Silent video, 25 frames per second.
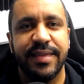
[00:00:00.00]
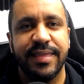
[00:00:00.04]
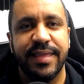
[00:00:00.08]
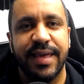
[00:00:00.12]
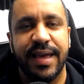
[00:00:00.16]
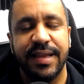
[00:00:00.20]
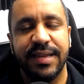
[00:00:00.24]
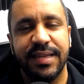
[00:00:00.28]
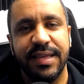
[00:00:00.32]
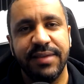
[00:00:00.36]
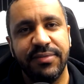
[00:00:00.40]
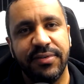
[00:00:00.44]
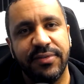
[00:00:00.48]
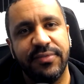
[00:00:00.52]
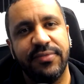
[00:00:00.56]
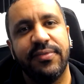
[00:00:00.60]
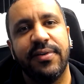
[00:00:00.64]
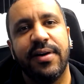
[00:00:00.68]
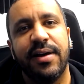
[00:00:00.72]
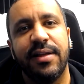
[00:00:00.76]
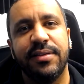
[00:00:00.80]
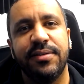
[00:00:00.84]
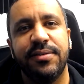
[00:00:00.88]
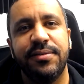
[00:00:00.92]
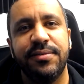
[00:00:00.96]
that. Give a
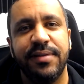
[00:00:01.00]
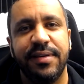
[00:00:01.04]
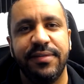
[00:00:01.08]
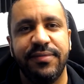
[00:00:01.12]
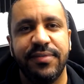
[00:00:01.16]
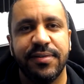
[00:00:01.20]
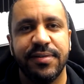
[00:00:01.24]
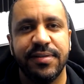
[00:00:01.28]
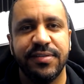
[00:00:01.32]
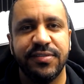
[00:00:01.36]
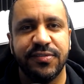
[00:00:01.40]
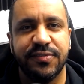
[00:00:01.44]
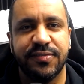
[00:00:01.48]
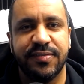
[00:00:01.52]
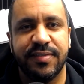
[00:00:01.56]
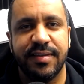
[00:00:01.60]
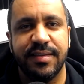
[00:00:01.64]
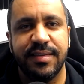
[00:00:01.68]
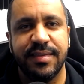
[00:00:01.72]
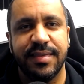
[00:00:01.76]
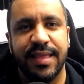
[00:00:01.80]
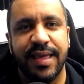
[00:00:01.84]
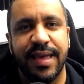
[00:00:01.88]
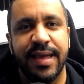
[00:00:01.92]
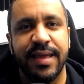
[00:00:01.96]
follow if you're
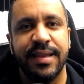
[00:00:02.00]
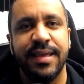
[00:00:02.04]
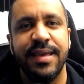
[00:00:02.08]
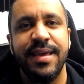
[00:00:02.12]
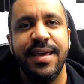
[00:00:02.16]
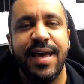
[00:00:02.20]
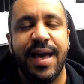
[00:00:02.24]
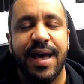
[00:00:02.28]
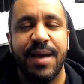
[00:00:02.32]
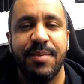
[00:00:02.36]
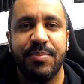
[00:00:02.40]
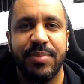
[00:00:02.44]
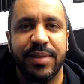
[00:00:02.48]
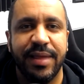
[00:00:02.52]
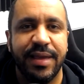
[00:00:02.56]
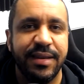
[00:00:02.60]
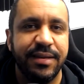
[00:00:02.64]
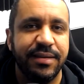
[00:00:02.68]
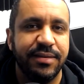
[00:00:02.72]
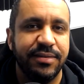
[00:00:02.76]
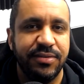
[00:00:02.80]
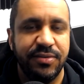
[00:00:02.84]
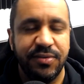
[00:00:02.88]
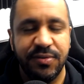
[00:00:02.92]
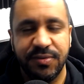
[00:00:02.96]
interested in that. I'm
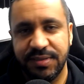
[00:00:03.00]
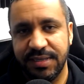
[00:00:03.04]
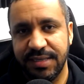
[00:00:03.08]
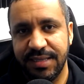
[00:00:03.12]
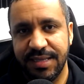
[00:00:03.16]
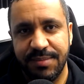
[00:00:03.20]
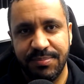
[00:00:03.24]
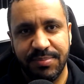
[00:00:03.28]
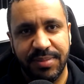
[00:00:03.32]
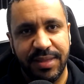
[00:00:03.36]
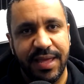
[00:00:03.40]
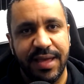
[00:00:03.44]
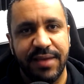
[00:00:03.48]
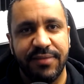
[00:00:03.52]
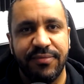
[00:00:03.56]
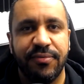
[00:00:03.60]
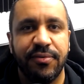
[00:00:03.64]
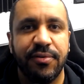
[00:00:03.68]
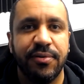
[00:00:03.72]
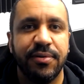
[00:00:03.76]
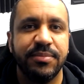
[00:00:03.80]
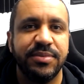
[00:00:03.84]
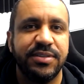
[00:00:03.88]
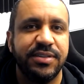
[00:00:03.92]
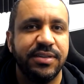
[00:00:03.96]
planning on using the
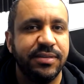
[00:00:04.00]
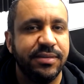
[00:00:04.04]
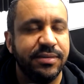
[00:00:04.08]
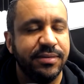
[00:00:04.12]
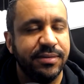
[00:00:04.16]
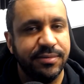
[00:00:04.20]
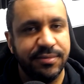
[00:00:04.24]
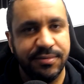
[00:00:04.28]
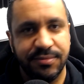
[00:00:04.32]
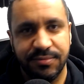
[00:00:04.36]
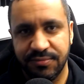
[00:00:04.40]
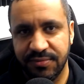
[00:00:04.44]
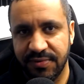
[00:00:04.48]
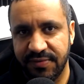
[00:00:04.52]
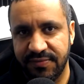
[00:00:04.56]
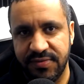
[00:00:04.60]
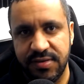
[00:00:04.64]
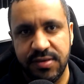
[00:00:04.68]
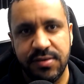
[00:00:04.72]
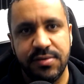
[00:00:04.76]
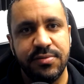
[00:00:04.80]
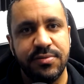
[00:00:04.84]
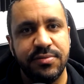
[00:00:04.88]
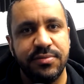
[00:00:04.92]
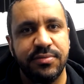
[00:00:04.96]
platform to do
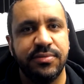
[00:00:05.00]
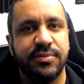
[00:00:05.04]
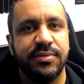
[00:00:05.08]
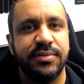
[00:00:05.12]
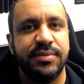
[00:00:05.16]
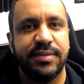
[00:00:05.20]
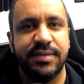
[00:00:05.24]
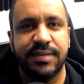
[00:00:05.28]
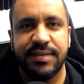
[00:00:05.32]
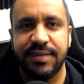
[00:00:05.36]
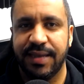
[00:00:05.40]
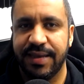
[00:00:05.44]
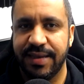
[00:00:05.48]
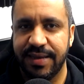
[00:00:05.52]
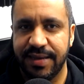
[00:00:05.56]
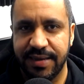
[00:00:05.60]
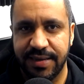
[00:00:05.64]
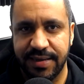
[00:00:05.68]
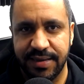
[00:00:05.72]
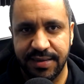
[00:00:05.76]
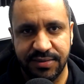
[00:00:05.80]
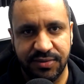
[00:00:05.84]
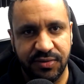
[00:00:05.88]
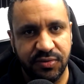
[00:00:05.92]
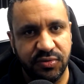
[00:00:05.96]
reviews,
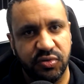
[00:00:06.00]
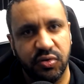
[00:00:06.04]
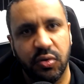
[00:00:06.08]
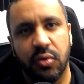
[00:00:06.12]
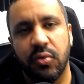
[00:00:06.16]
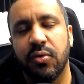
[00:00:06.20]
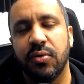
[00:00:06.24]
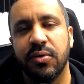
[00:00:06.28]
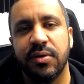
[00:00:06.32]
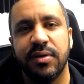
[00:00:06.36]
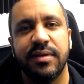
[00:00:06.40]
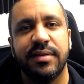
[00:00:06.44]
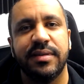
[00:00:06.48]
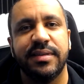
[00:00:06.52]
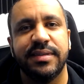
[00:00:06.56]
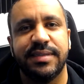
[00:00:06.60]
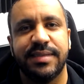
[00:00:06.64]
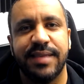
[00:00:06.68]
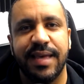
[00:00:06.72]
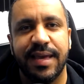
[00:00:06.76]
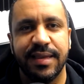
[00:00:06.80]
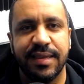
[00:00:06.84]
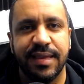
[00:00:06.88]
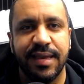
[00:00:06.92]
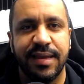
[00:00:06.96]
uh,
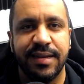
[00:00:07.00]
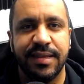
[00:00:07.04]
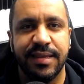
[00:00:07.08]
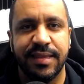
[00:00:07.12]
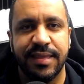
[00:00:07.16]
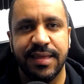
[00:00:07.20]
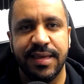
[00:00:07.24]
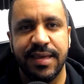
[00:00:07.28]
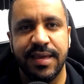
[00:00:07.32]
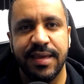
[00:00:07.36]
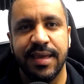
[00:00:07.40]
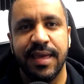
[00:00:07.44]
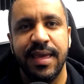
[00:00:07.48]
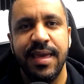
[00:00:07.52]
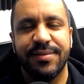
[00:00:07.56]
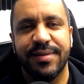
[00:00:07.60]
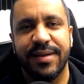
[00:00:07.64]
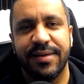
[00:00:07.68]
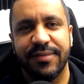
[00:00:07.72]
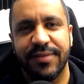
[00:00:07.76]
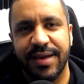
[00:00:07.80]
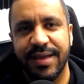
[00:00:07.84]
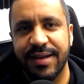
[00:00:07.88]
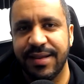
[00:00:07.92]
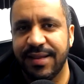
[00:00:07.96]
tutorials, that kind of thing.
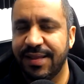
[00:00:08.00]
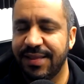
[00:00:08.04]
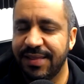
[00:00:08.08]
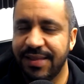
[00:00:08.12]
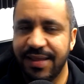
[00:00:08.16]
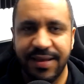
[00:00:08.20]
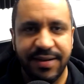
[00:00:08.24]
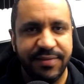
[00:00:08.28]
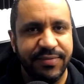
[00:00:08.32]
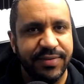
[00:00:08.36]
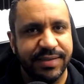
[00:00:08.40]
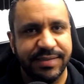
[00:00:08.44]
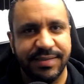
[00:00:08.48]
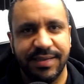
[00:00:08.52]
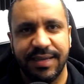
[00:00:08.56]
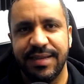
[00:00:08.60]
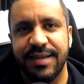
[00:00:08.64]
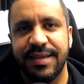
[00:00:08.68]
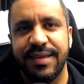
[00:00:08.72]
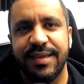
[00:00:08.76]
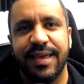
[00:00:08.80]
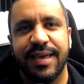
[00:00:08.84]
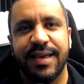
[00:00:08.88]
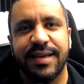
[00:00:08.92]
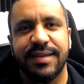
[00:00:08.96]
I've got a lot of
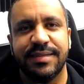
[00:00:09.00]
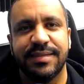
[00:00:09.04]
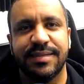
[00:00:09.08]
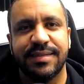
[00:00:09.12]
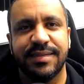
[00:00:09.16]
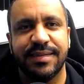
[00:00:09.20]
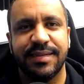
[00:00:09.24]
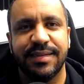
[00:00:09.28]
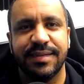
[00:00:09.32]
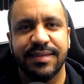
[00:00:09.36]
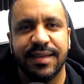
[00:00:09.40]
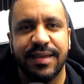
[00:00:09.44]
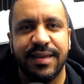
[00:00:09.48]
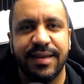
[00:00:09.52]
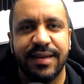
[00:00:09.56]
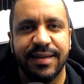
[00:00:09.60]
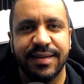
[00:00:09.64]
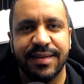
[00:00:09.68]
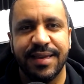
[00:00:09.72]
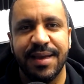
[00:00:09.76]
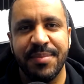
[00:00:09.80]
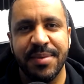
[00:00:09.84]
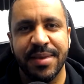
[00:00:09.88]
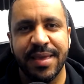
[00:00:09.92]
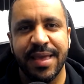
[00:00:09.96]
exciting guests uh,
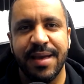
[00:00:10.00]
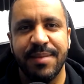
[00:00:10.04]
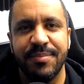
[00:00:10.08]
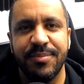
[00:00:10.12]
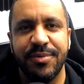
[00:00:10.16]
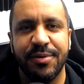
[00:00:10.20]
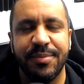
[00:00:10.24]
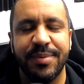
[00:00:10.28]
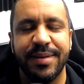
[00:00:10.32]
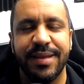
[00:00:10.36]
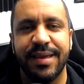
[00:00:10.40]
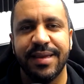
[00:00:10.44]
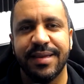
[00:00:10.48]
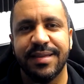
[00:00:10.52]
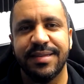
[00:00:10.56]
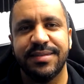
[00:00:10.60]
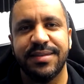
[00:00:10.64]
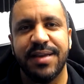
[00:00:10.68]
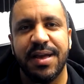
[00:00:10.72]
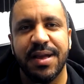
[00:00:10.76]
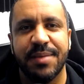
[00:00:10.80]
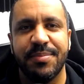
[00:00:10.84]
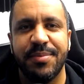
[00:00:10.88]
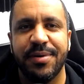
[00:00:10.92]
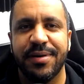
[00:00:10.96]
coming up. Nobody I can
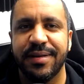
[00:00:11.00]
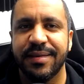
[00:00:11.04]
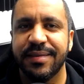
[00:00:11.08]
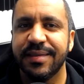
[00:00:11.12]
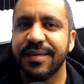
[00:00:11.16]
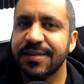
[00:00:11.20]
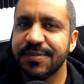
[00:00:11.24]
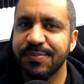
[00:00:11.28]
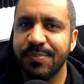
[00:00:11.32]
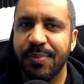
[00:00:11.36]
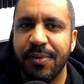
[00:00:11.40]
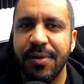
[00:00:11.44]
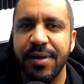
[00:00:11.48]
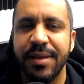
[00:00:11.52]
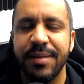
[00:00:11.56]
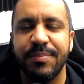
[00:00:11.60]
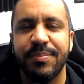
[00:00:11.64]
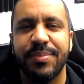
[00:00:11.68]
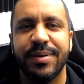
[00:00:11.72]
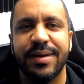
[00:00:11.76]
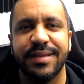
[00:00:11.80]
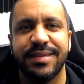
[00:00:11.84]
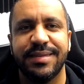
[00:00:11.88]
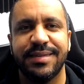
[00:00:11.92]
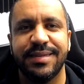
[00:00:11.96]
talk about at this
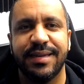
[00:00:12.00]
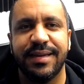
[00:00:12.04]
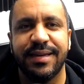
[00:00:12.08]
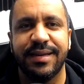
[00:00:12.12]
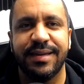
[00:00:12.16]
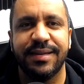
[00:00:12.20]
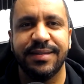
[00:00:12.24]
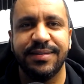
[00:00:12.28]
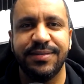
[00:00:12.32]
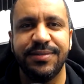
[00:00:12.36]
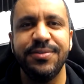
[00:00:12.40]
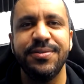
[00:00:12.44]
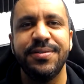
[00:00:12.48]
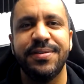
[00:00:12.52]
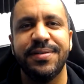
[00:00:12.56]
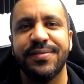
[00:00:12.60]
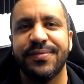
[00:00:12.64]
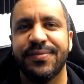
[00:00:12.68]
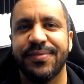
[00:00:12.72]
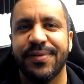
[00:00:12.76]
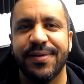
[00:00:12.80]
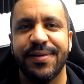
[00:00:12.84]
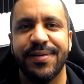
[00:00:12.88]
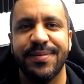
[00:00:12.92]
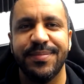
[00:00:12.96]
point, but uh, two
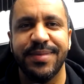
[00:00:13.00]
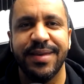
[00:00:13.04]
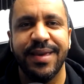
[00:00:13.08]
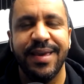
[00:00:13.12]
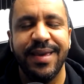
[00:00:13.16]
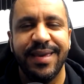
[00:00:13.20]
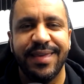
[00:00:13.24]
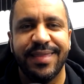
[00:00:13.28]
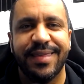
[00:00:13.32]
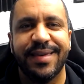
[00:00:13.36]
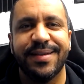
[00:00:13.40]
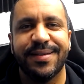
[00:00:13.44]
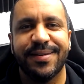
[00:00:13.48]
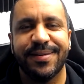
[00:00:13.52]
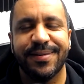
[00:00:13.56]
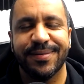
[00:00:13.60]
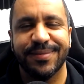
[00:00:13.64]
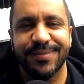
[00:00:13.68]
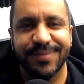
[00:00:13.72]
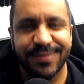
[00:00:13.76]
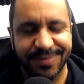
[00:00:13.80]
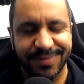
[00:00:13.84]
confirmed that are